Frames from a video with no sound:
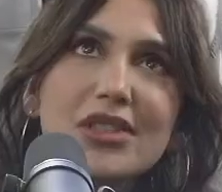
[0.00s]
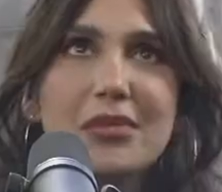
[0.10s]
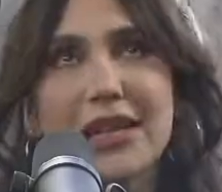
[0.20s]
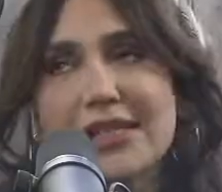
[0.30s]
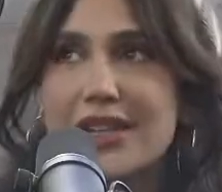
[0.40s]

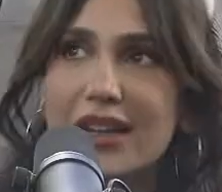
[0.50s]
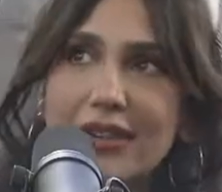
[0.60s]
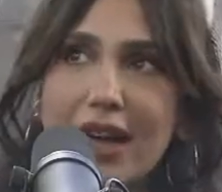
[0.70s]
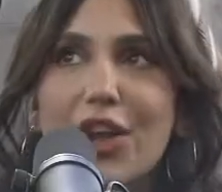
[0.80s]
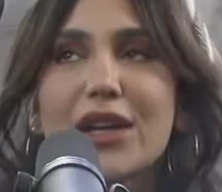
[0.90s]
some extent.
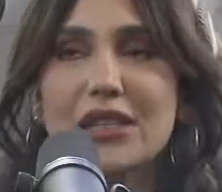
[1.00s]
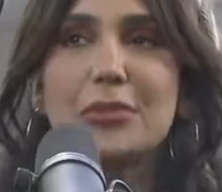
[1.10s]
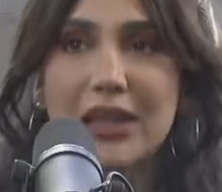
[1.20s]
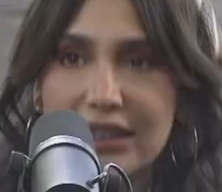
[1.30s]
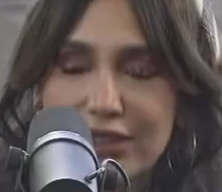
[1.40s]
I don't actually
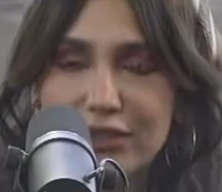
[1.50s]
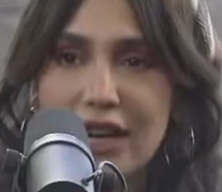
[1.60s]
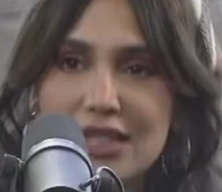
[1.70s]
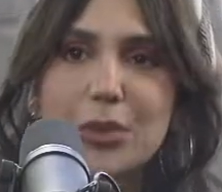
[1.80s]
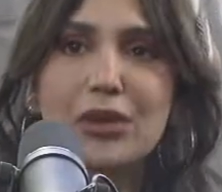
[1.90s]
believe in
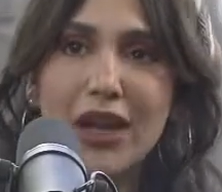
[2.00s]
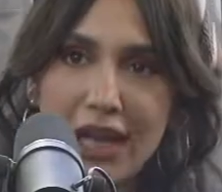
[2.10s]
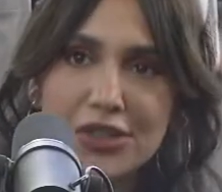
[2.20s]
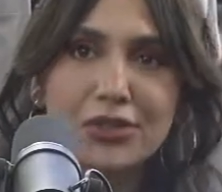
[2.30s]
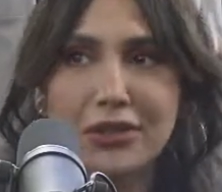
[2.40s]
regrets, but if I
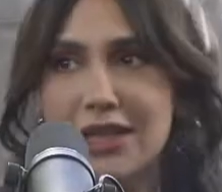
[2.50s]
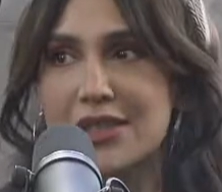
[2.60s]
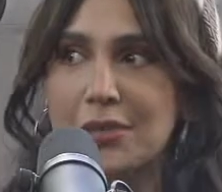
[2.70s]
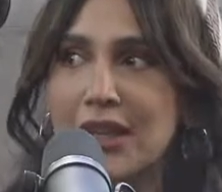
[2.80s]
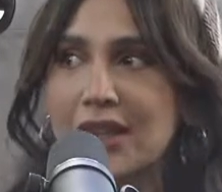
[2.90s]
had to regret
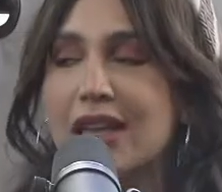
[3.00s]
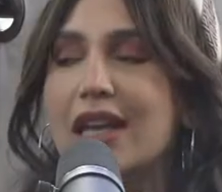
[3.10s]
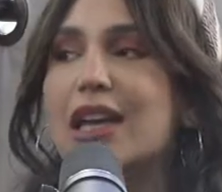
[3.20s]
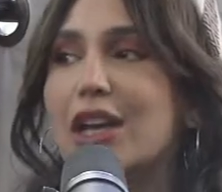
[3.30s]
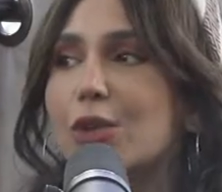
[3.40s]
something,
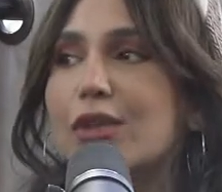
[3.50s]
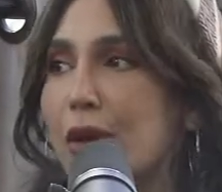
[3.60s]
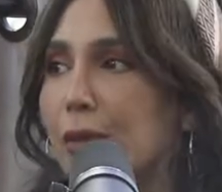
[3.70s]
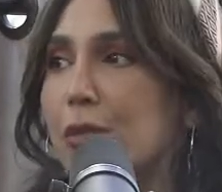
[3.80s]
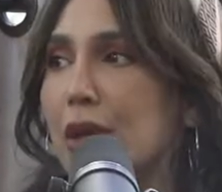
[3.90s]

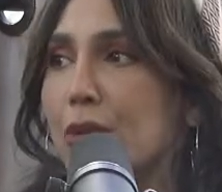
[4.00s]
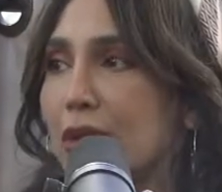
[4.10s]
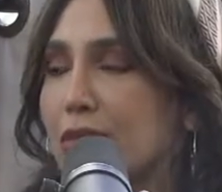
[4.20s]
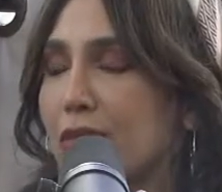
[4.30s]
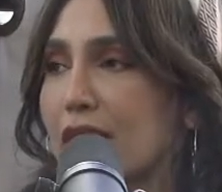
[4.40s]
that would be...
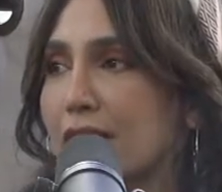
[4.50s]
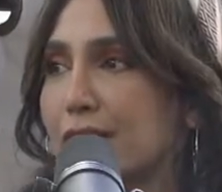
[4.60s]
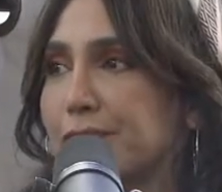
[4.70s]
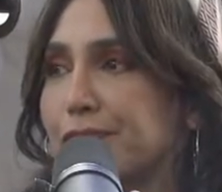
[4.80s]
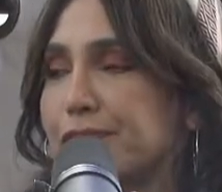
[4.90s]
As in, you were
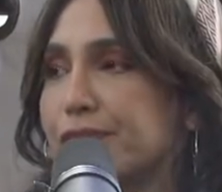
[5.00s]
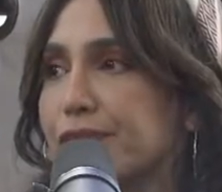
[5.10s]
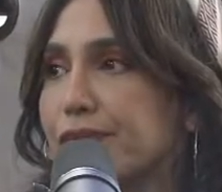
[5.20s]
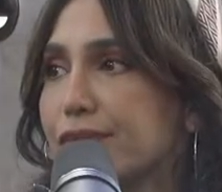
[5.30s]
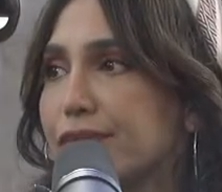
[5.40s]
ruthless
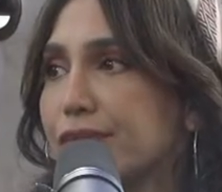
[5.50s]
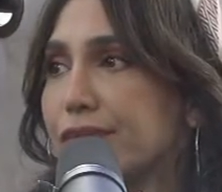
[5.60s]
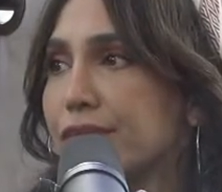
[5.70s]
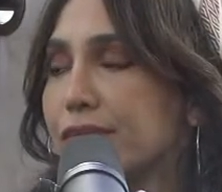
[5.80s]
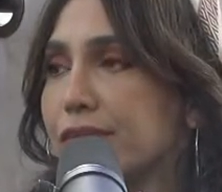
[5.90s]
to
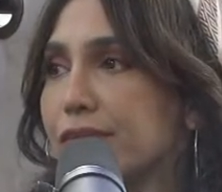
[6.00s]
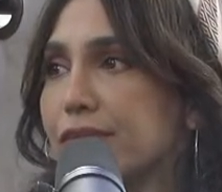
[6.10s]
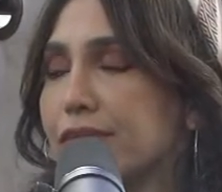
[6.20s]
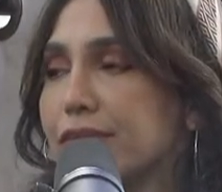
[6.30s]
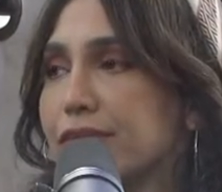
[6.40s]
yourself,
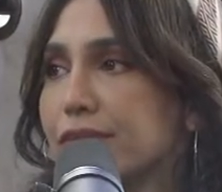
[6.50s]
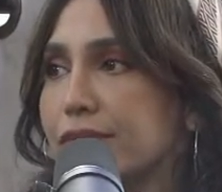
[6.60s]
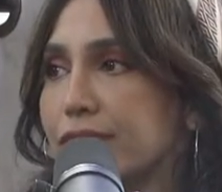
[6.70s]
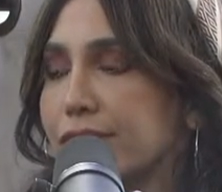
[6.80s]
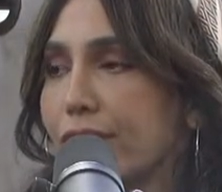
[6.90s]
like in terms
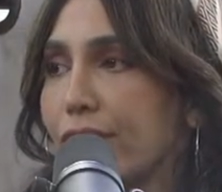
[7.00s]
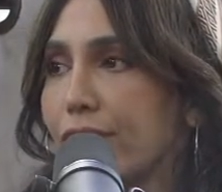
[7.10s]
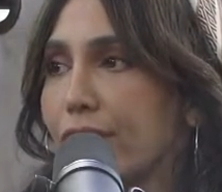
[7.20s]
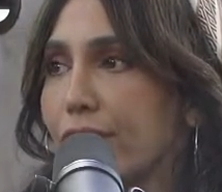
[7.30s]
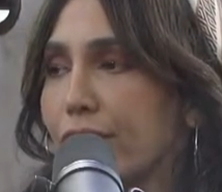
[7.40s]
of, like,
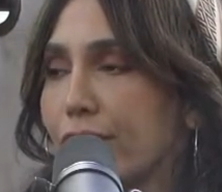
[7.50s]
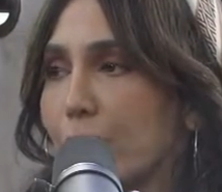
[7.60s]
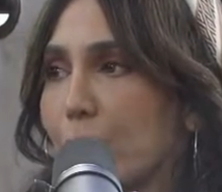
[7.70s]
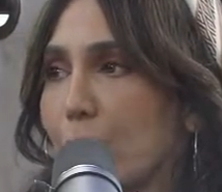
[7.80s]
you were just